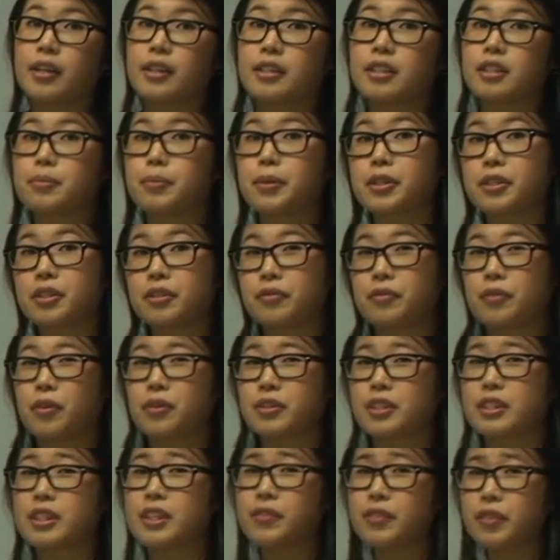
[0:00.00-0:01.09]
Dispersion
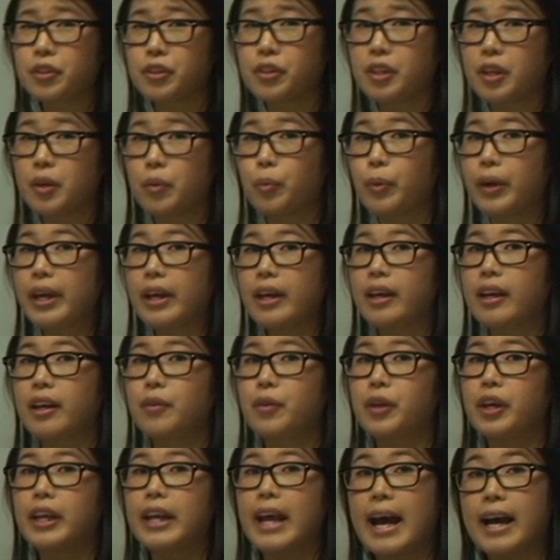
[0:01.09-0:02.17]
forces, even though they're weak,
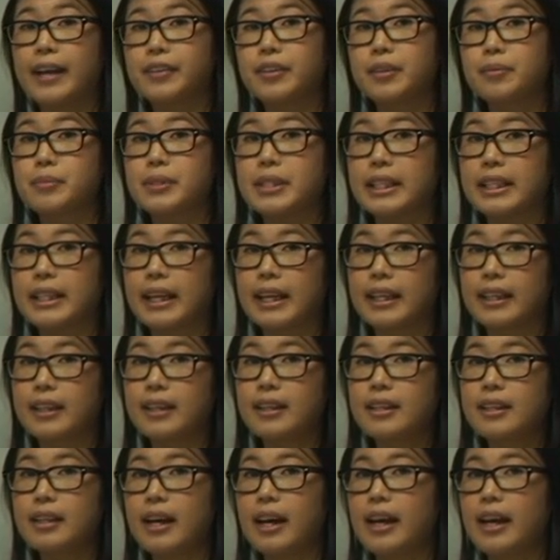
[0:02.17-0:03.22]
you can add them together,